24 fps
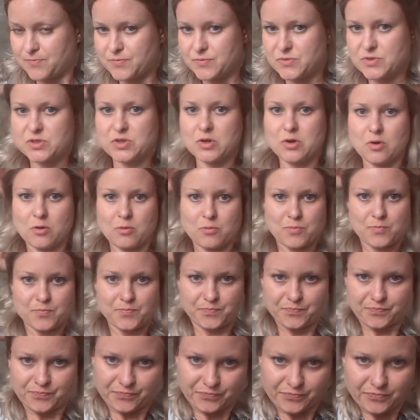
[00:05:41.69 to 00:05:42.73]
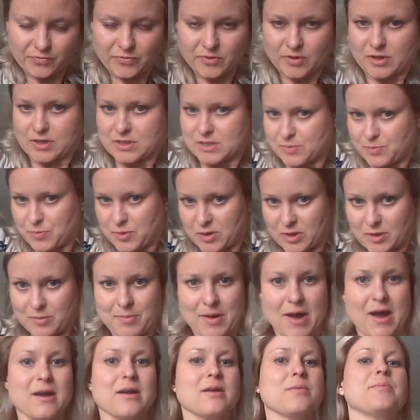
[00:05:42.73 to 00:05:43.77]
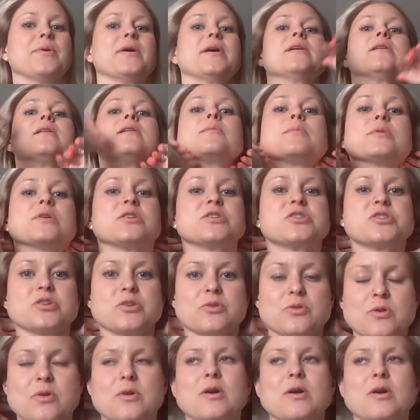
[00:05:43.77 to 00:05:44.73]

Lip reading: So let's pull it back a bit, and I'm going to show you